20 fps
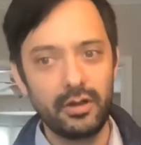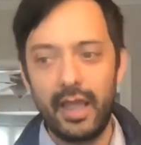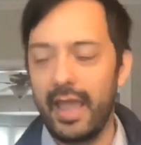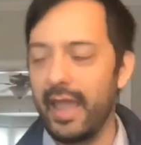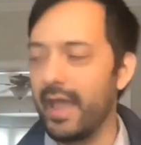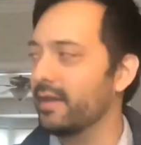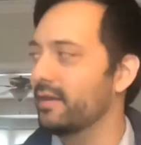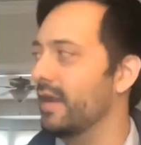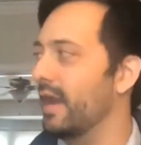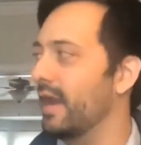
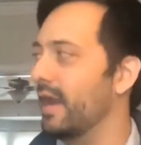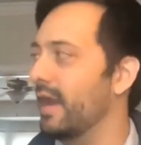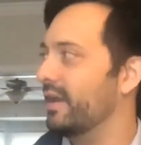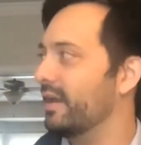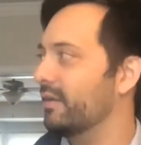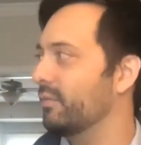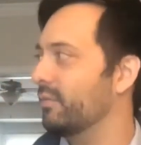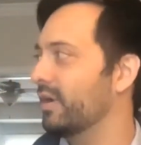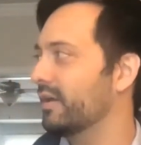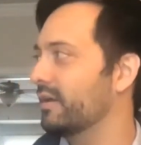And now I kind
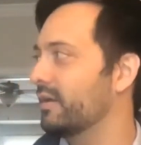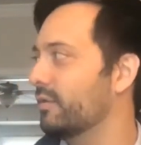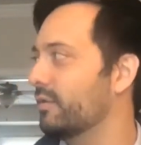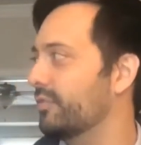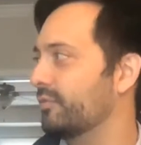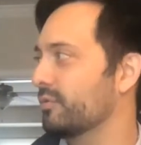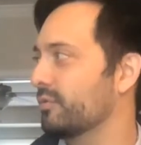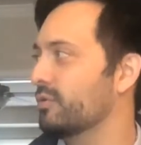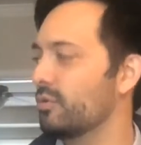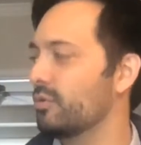of want to go
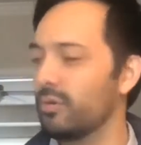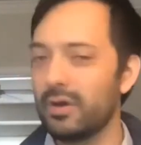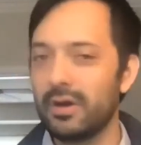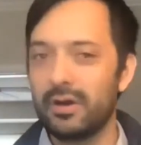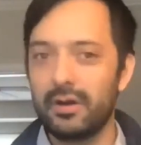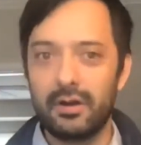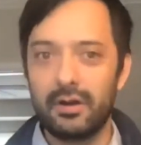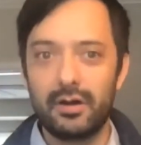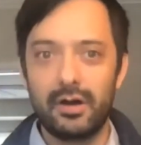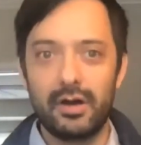through
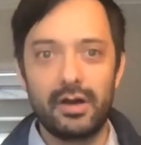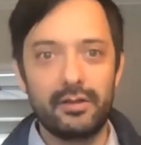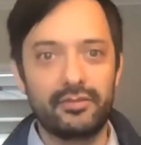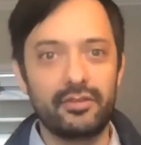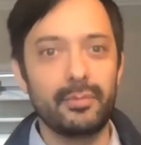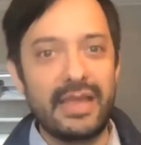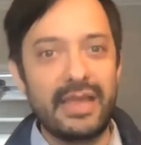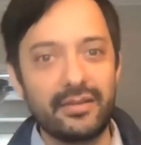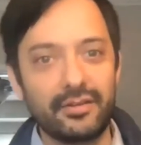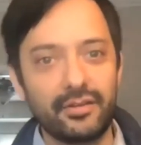
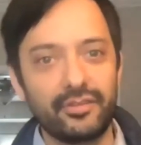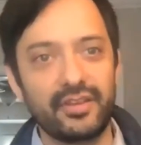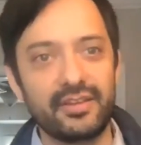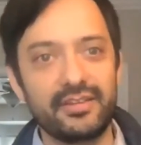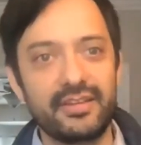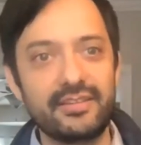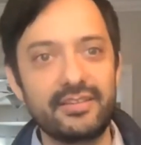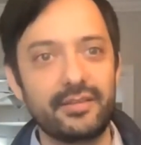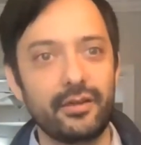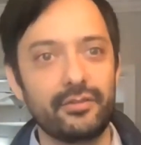some interesting
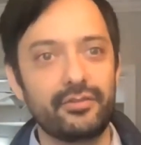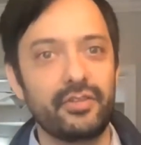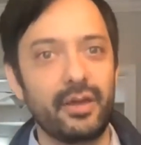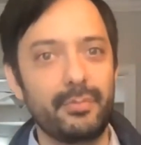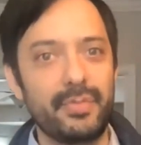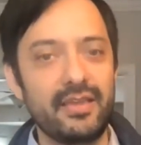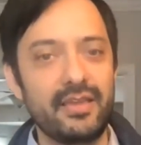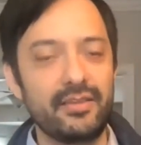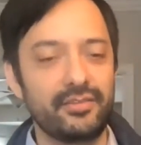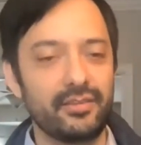details of that
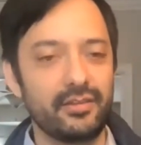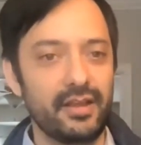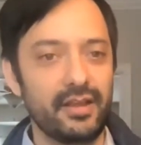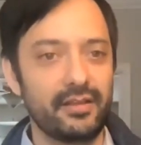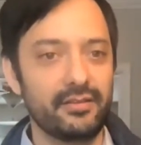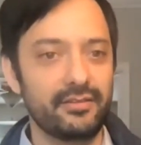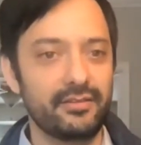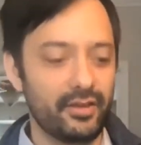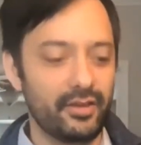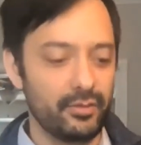piece
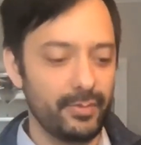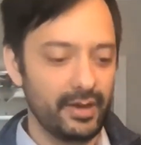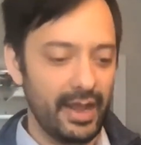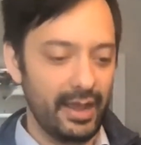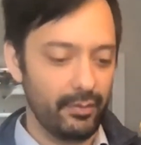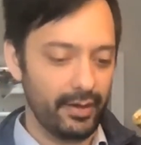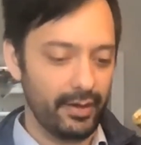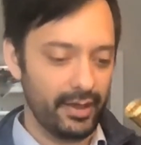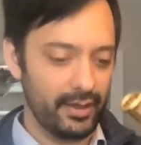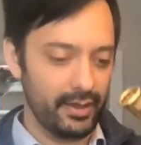and tell you about
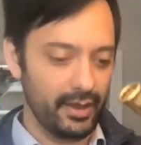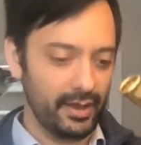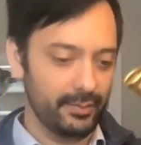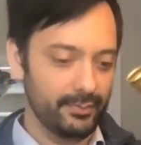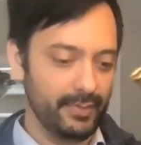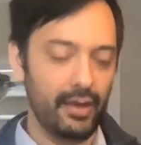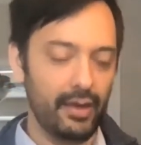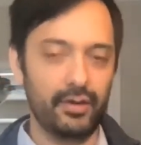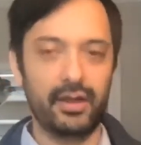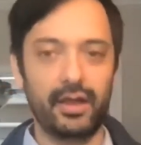how it
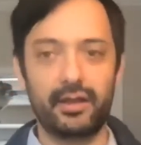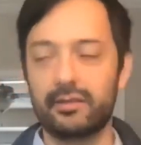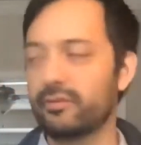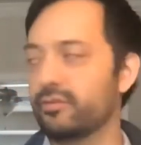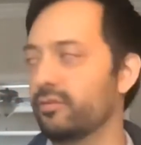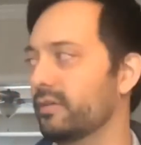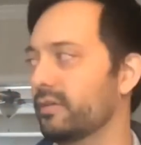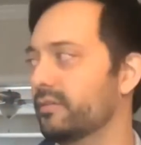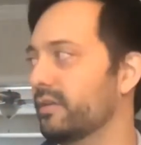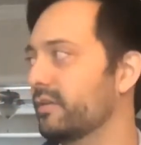got
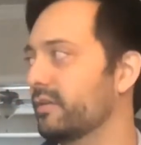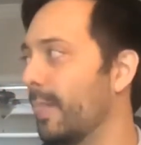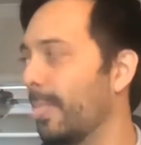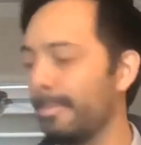constructed.